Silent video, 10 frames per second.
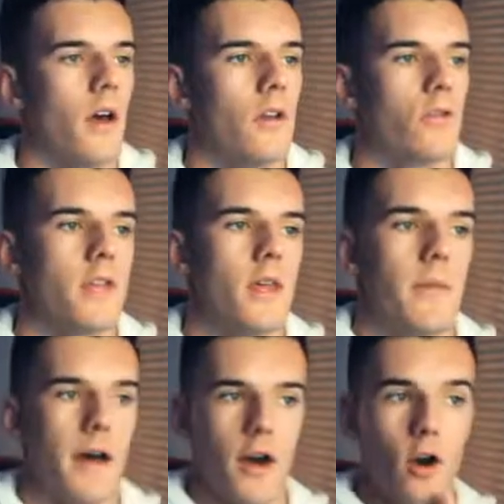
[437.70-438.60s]
you see that
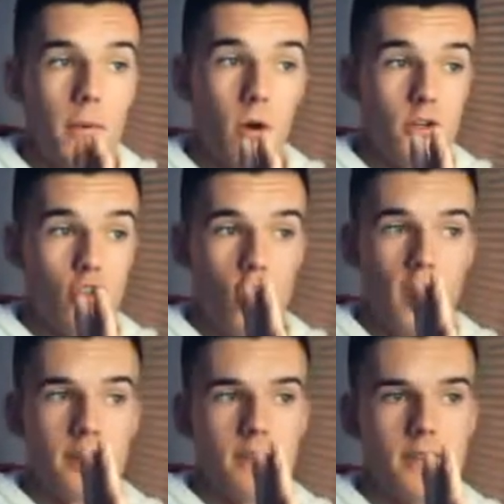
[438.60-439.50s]
my elbow is
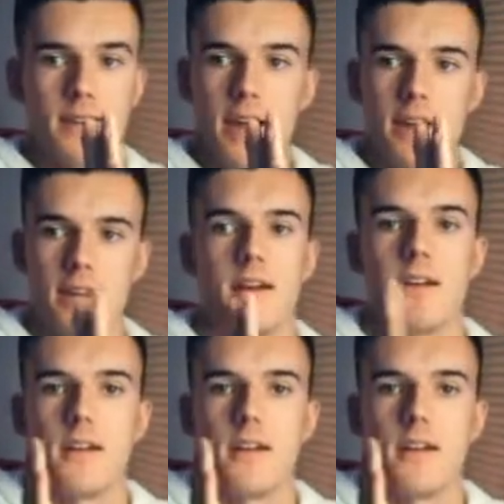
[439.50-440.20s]
trying to stay